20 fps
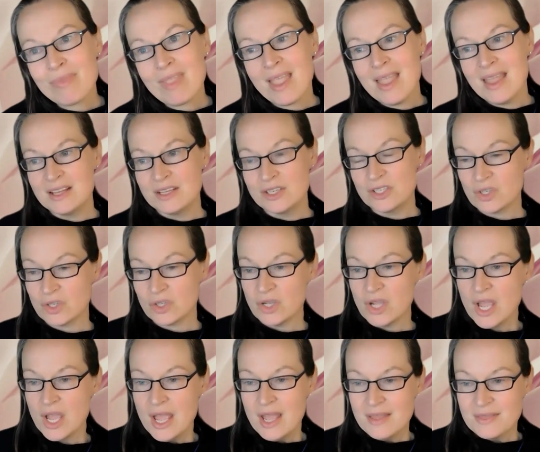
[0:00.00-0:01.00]
And so
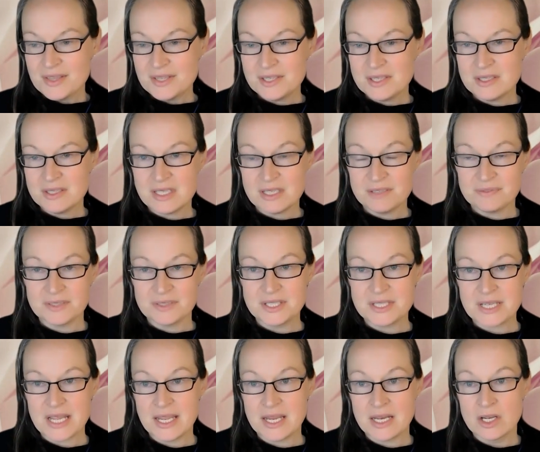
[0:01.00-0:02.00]
this is definitely
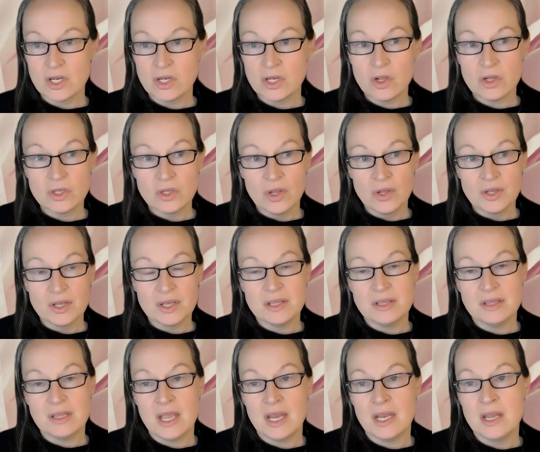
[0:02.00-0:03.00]
taking a lot longer
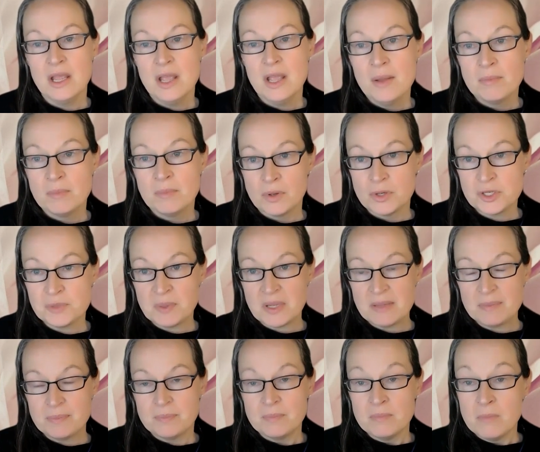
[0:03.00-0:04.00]
than most
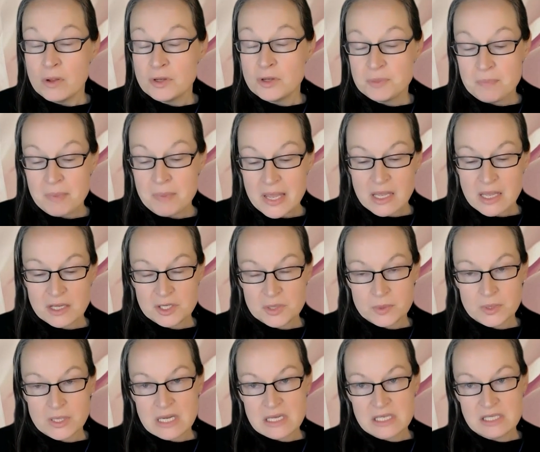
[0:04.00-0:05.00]
beings were
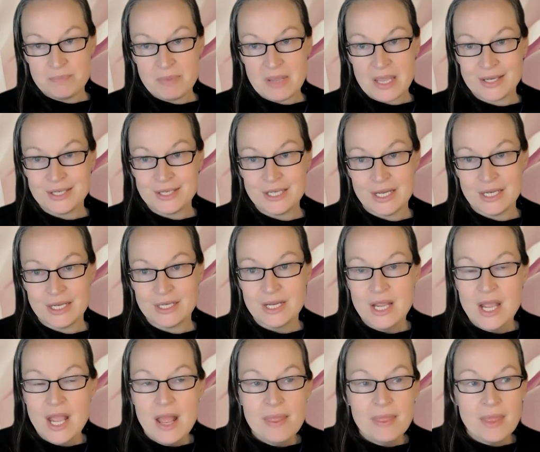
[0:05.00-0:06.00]
expected.
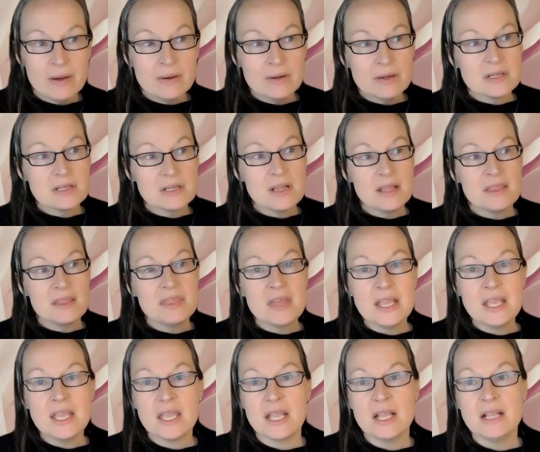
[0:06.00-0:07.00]
They were
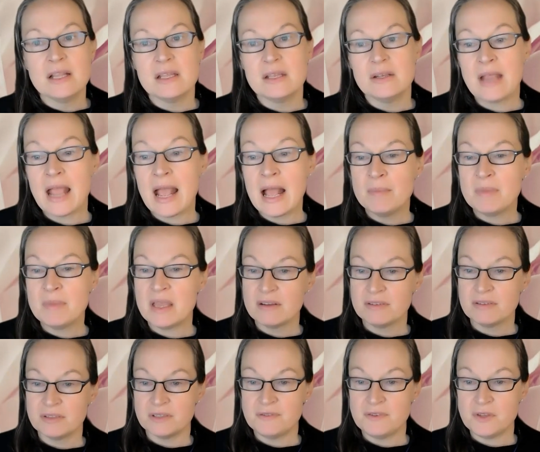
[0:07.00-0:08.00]
thinking that they'd come here
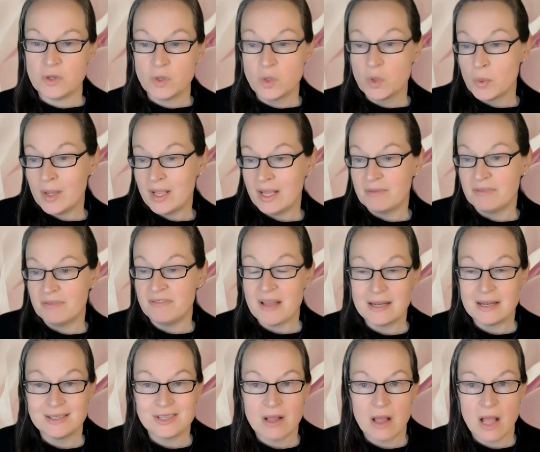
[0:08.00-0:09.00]
for a few quick
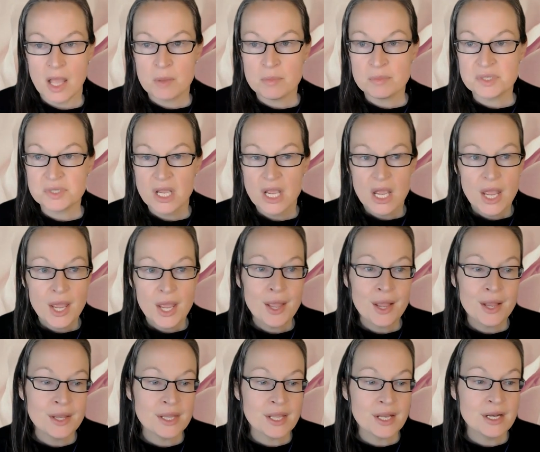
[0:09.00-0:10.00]
fun times
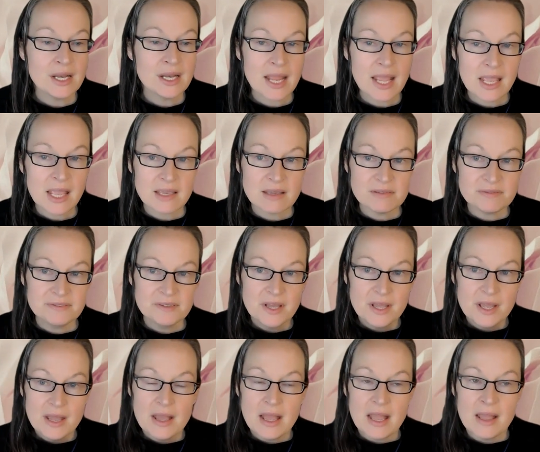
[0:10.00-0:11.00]
and then leave.
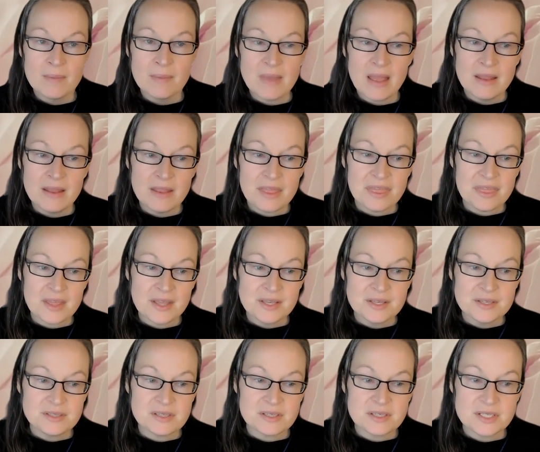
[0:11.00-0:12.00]
And the thing
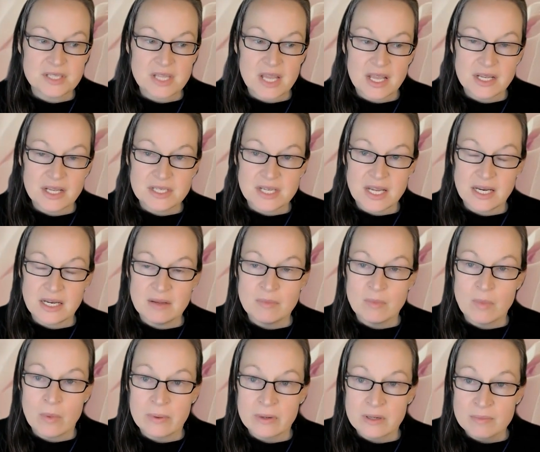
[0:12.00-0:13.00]
is that it's getting
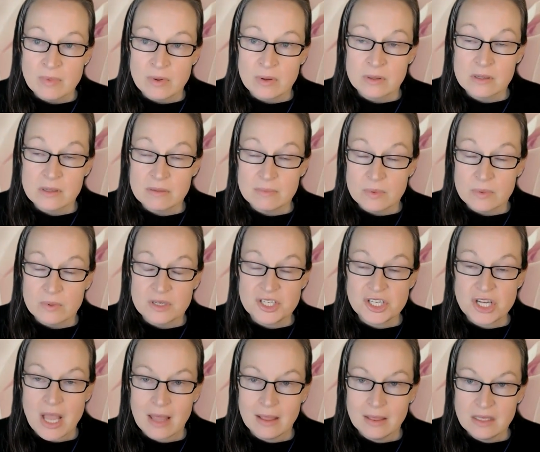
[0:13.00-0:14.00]
more and more and more
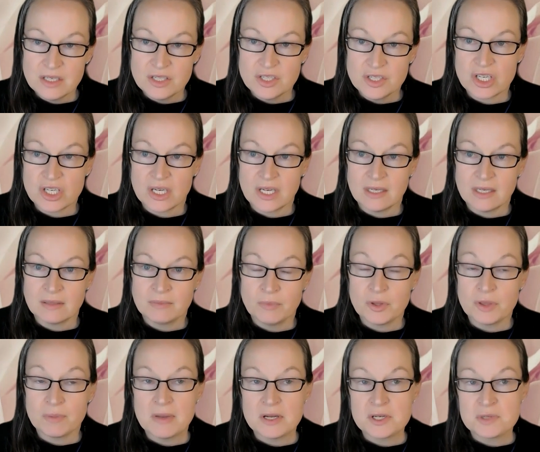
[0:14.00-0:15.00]
challenging
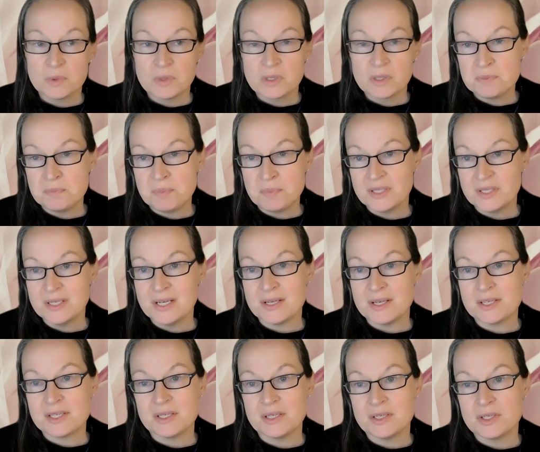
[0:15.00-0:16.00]
with much more
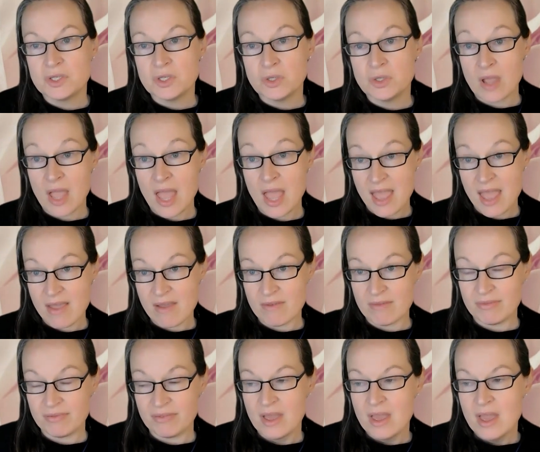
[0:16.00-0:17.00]
experiences to
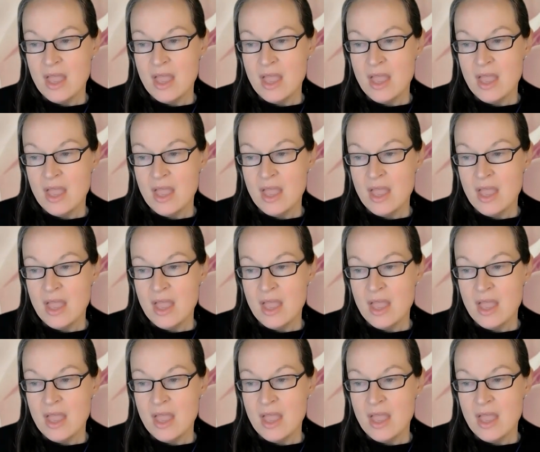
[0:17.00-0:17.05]
have.